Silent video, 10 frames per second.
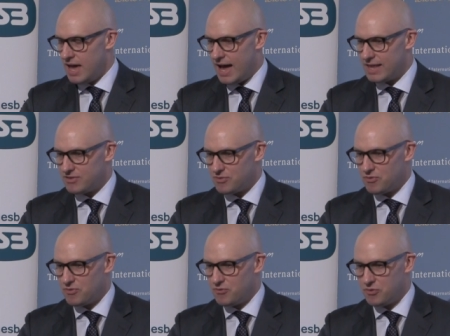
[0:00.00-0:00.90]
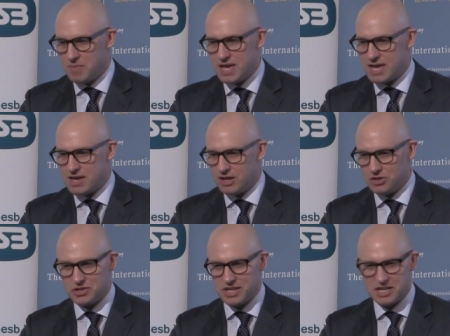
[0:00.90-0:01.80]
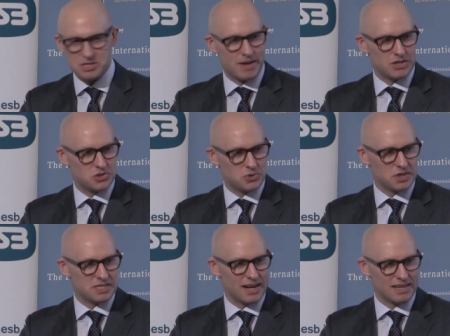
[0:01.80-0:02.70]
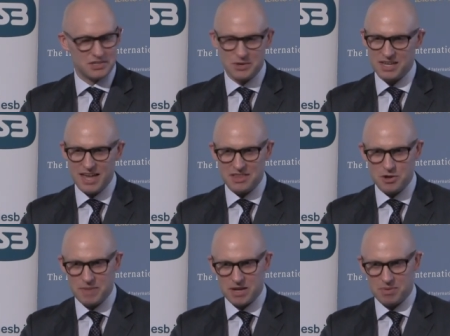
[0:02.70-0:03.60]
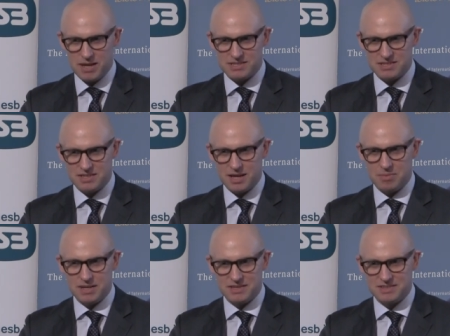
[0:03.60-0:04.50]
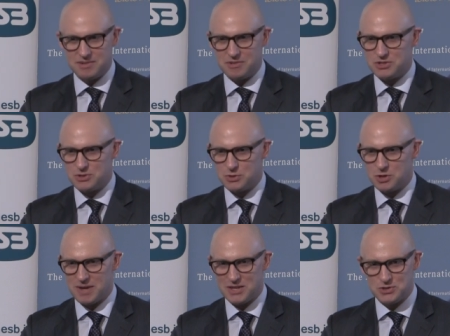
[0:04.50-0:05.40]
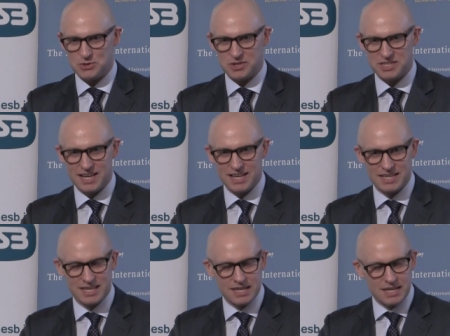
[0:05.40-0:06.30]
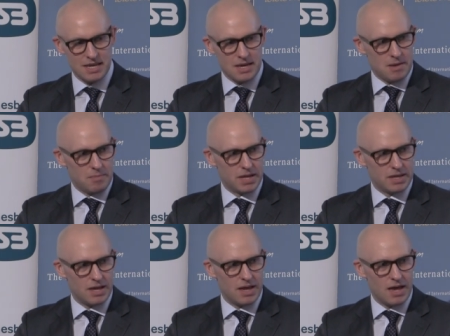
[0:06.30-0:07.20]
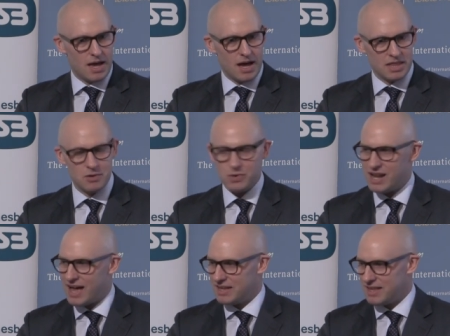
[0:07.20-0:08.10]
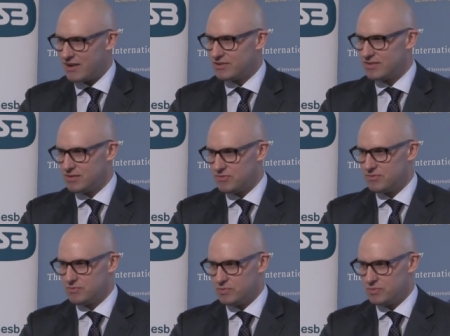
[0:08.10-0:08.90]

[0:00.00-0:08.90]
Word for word: And for me, a lot of that is about storytelling. So again, no better place than Dublin to, to talk about storytelling. But I think we lack a narrative.